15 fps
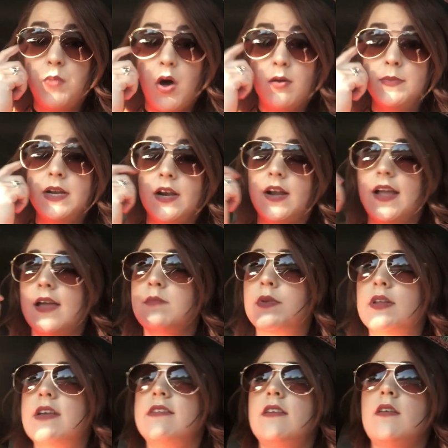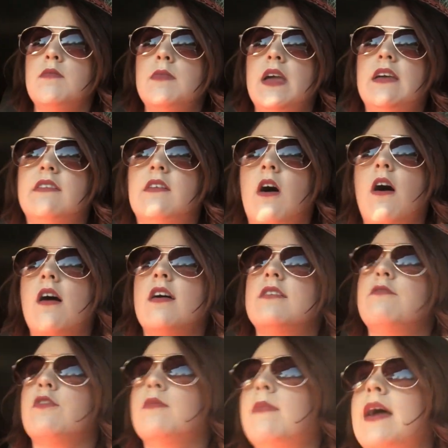the pulmonary embolism is
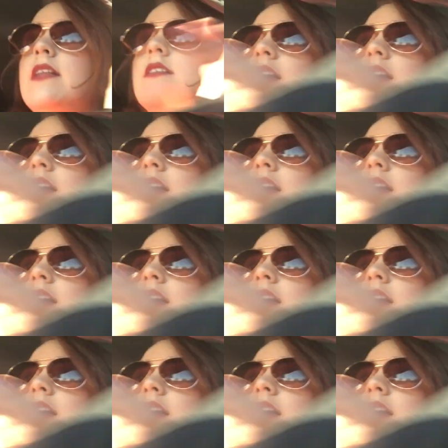gone from my